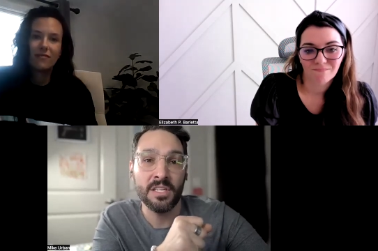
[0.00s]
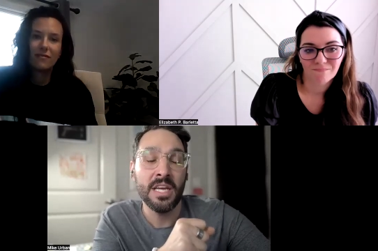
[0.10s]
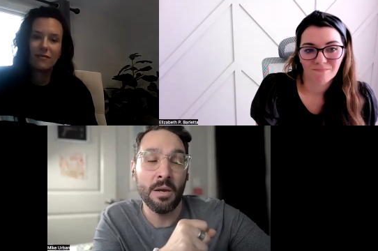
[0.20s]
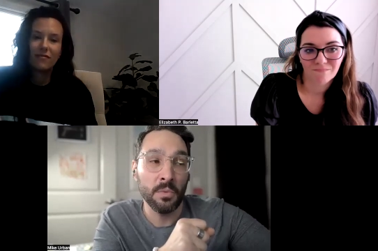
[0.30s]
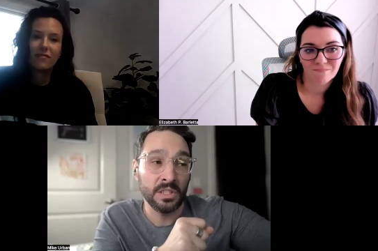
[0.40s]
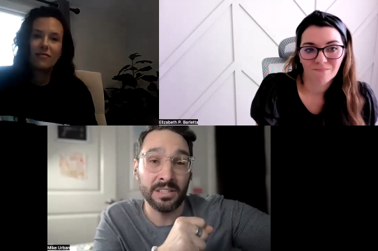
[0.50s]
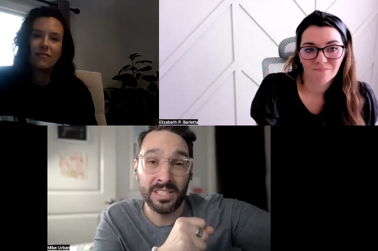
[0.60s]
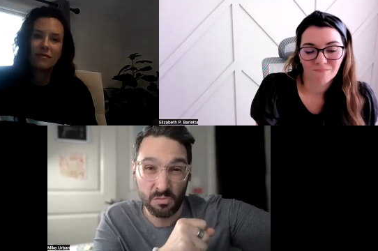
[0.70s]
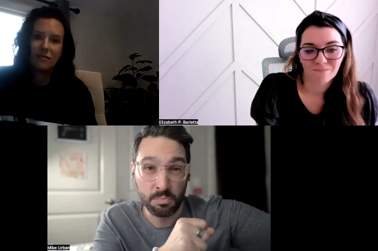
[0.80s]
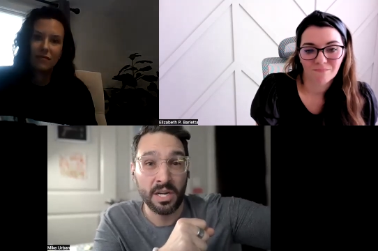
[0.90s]
Speaker 1: and what the list
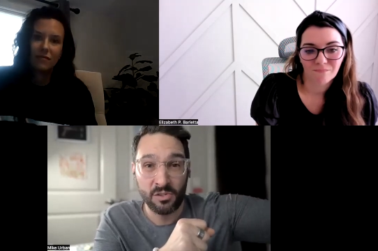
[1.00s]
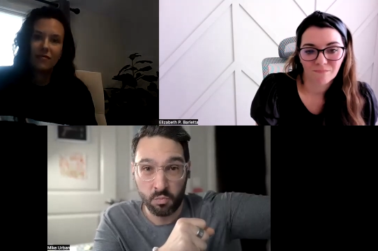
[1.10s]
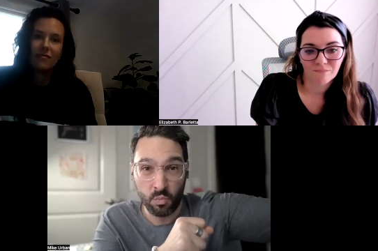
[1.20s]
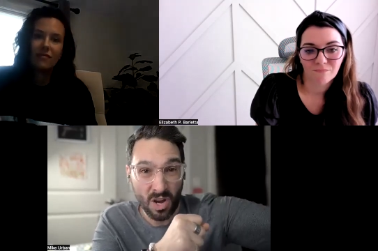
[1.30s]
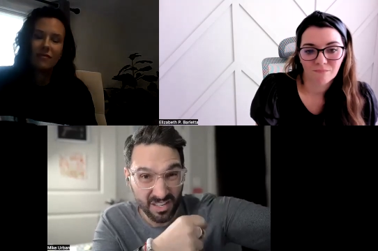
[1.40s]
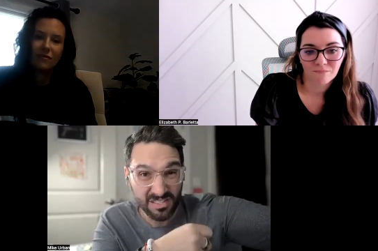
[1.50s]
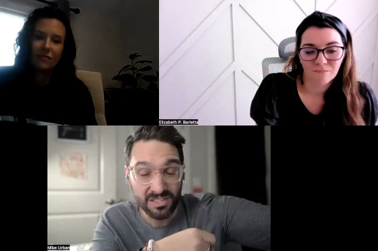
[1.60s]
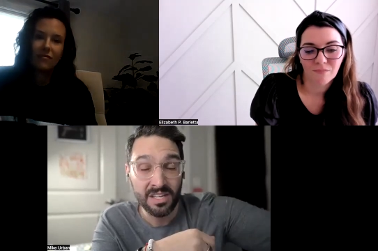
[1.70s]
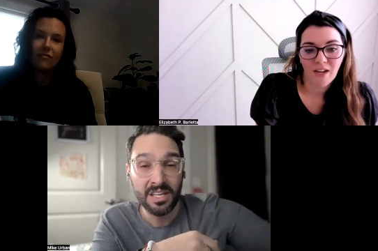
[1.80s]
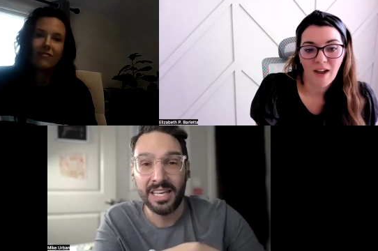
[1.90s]
price was,
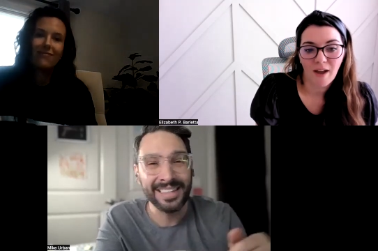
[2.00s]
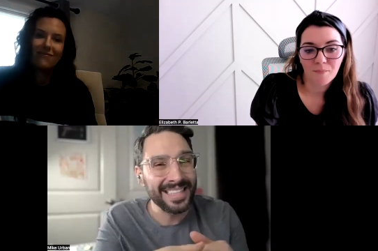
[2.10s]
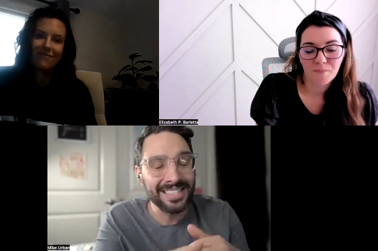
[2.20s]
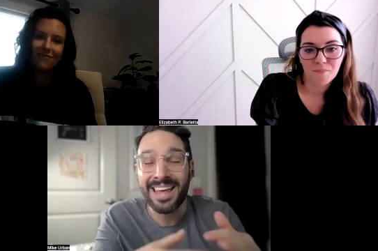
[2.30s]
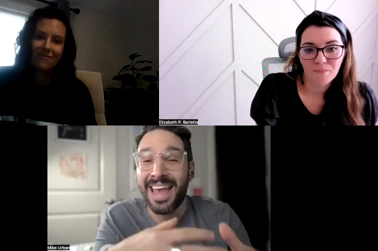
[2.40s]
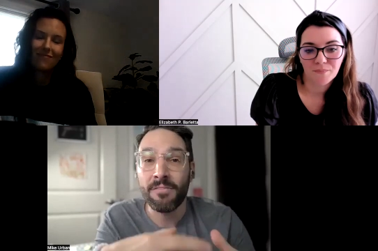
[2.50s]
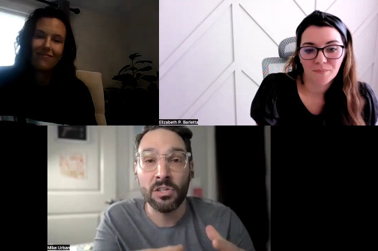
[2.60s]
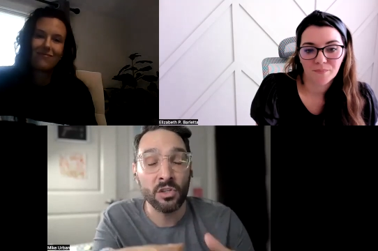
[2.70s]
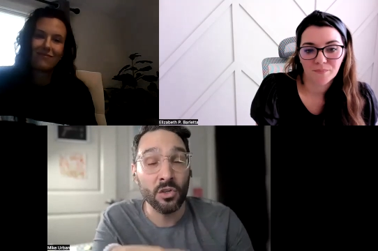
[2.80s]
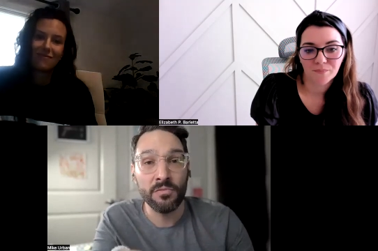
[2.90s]
at yeah. least they have a
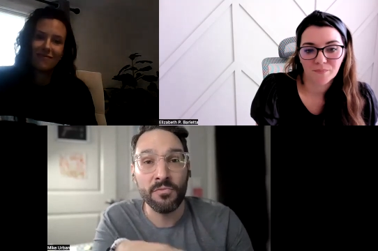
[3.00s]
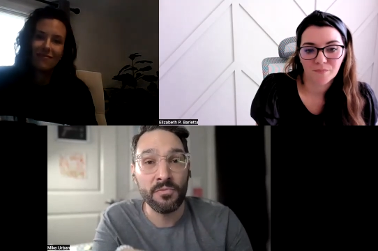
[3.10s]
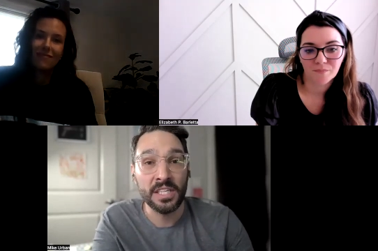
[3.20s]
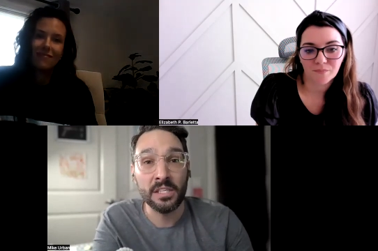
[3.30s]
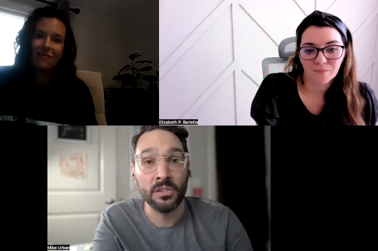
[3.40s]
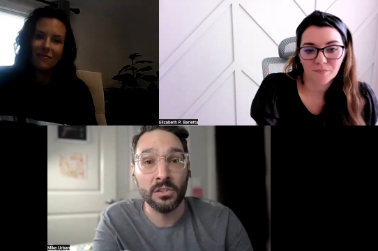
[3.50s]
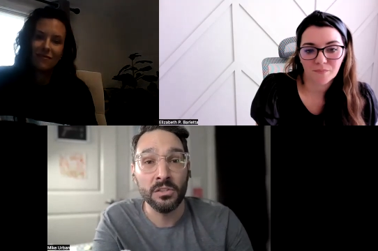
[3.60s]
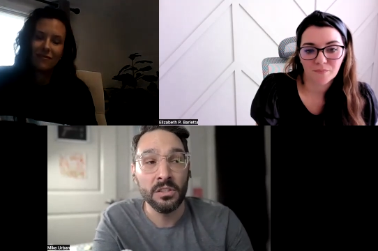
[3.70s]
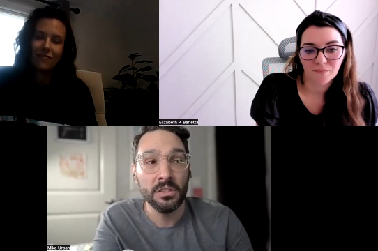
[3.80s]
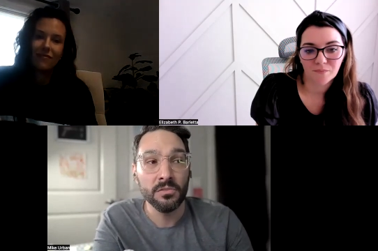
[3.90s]
good feel
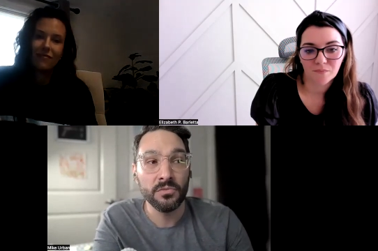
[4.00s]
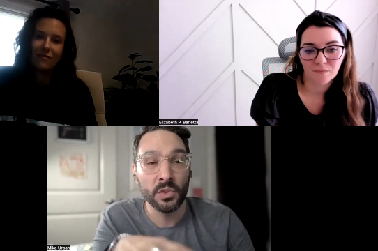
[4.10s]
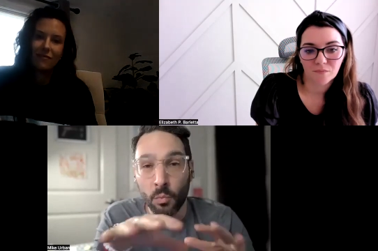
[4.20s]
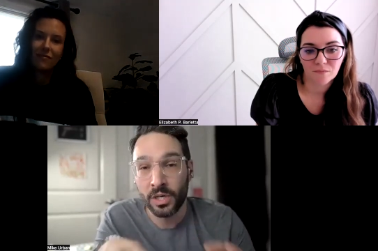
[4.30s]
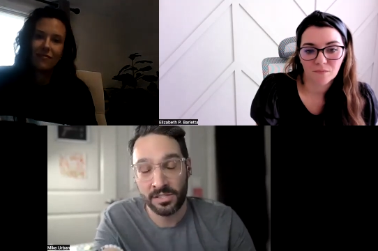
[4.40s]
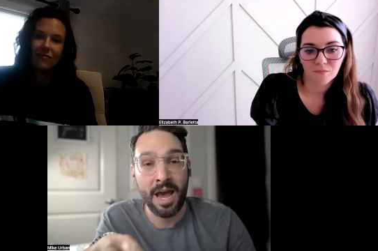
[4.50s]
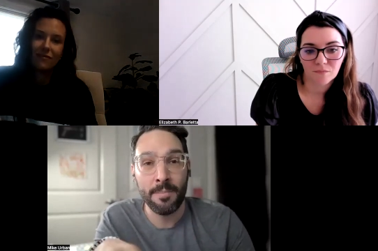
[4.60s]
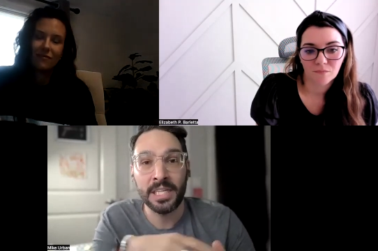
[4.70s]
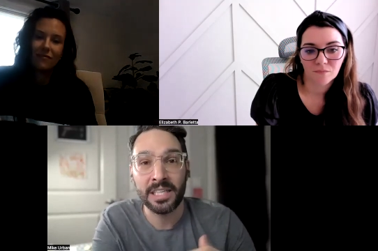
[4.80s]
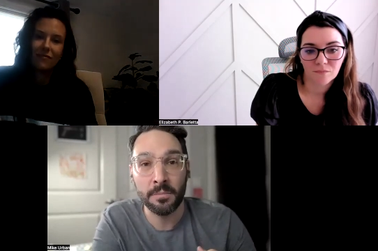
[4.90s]
for what is happening
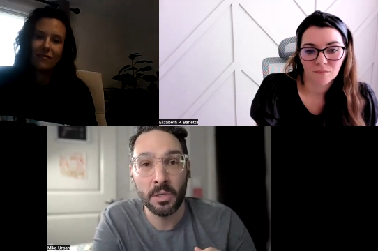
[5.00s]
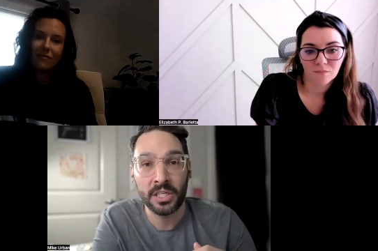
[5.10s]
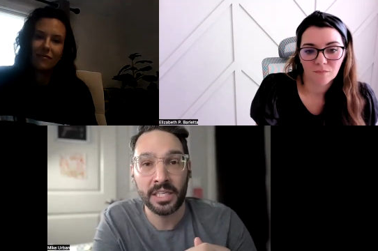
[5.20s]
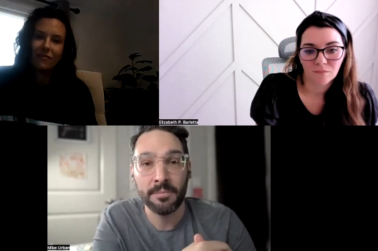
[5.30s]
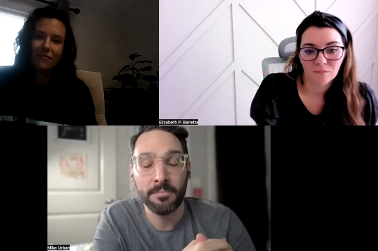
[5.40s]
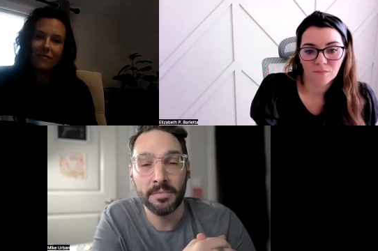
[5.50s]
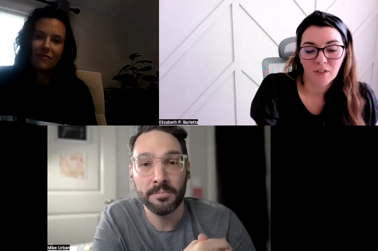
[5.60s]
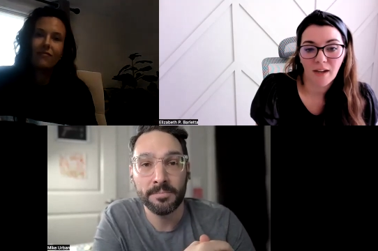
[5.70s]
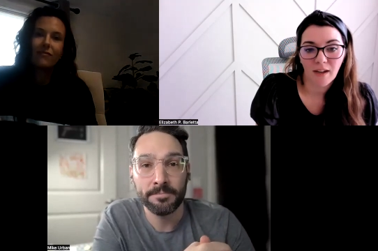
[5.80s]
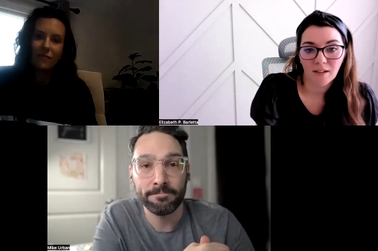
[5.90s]
in the market.
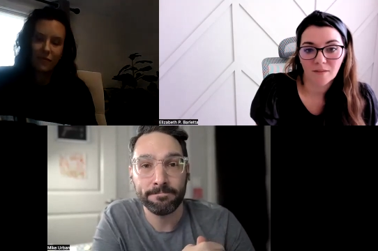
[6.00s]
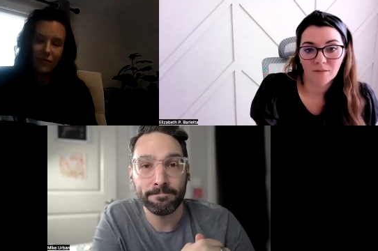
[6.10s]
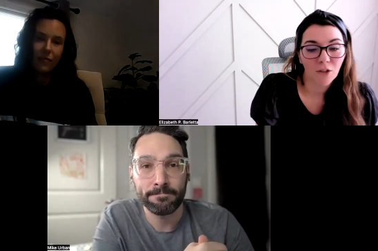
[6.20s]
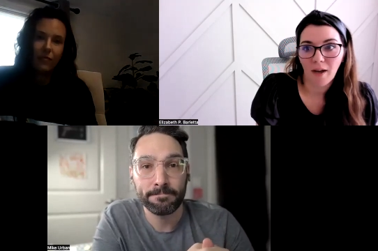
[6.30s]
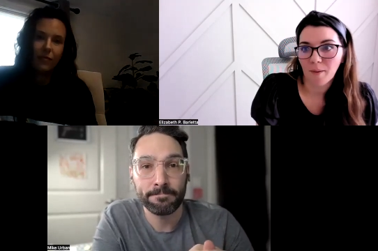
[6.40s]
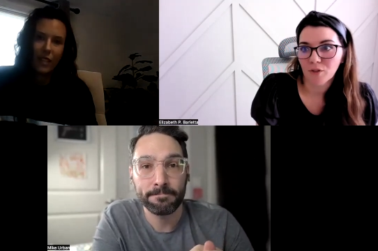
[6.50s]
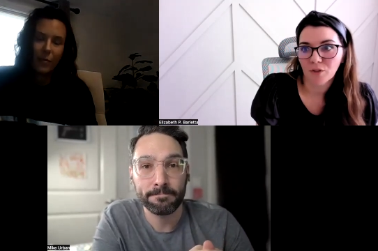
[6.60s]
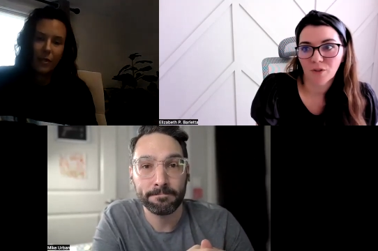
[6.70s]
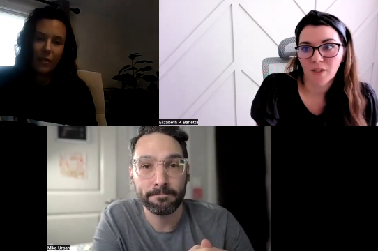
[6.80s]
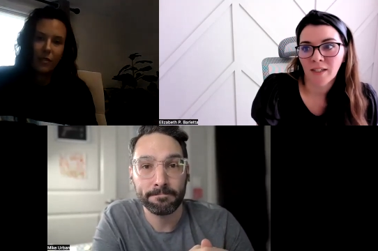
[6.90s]
Speaker 2: Yeah. No,
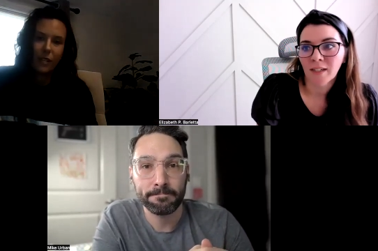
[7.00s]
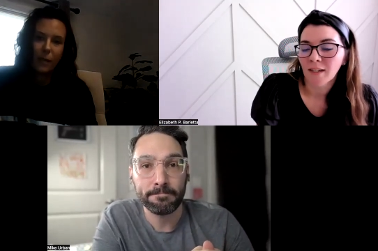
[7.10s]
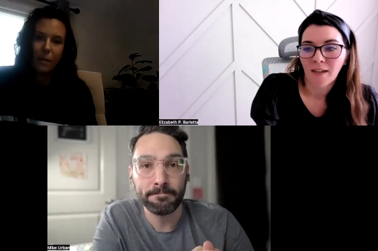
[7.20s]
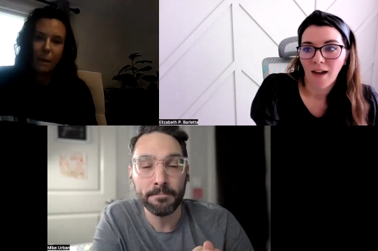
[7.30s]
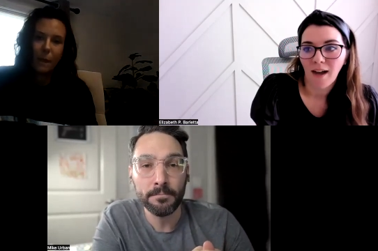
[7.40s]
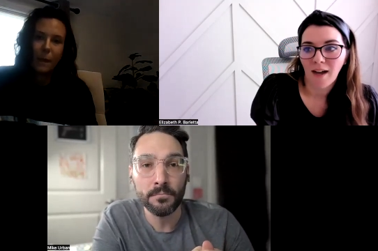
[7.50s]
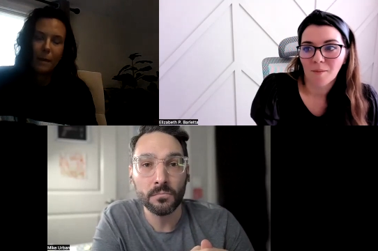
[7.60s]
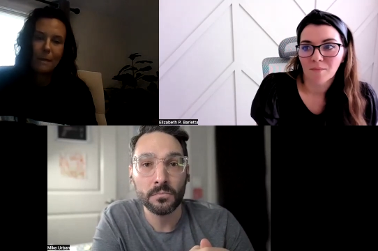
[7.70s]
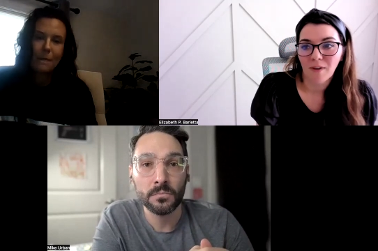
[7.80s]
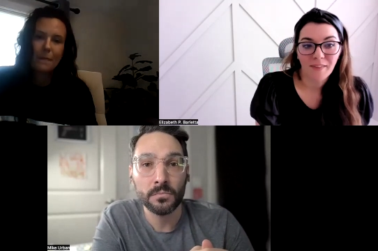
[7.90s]
absolutely.
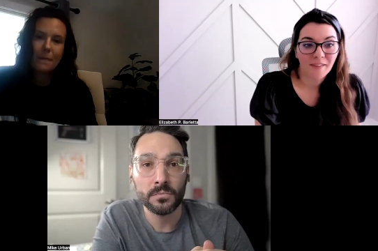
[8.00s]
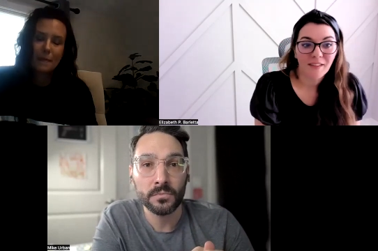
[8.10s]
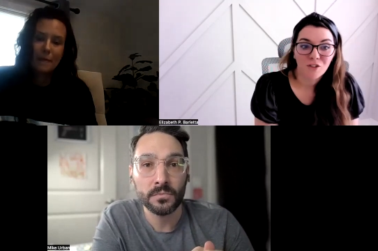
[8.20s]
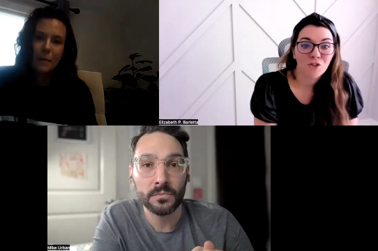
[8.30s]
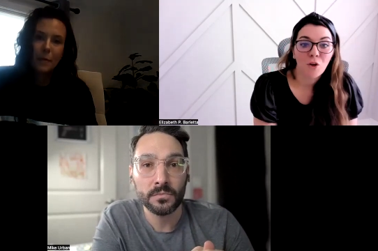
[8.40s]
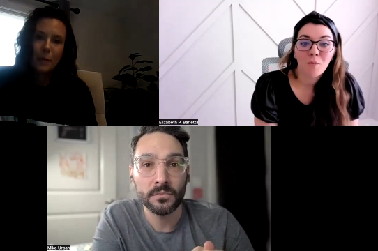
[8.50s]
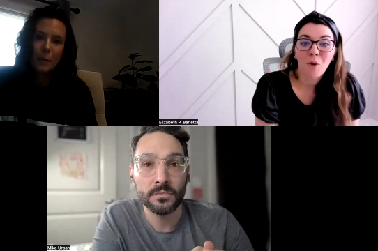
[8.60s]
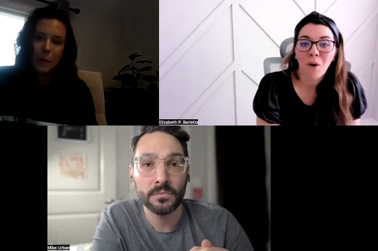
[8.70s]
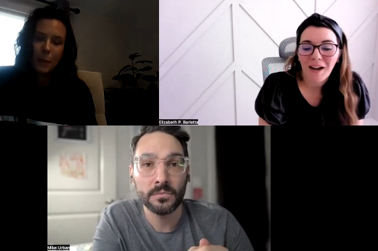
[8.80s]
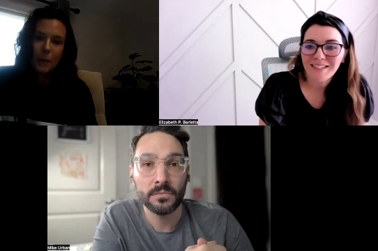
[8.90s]
Uh, I think that's so
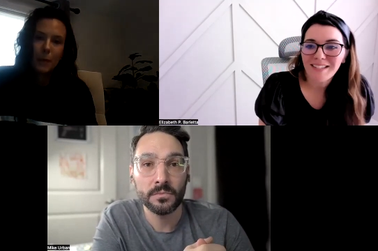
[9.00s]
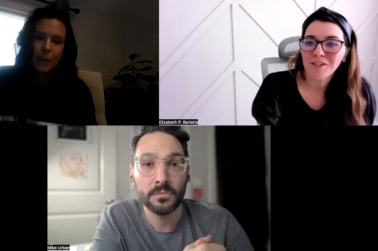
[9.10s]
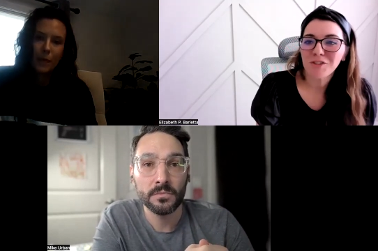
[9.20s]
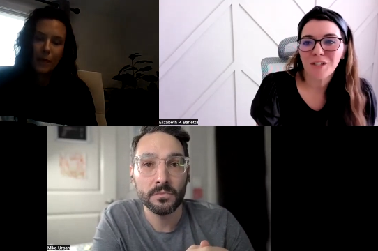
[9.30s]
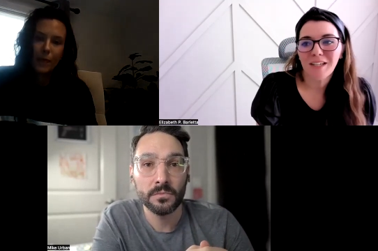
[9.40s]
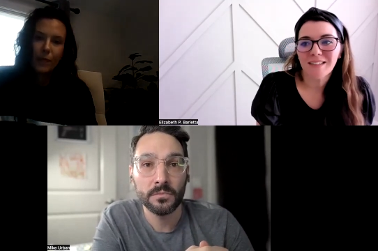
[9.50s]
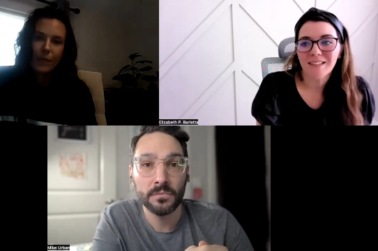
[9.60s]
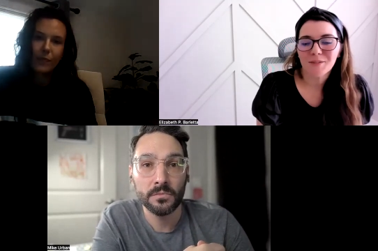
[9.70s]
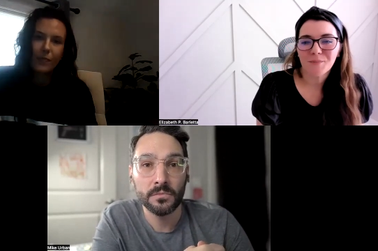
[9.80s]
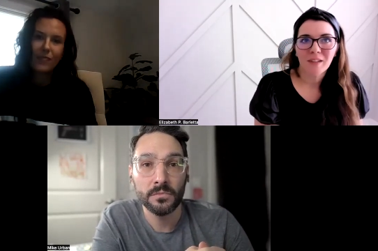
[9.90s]
important. It's actually
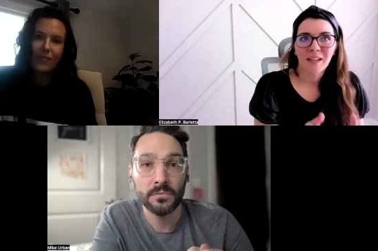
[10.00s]
it's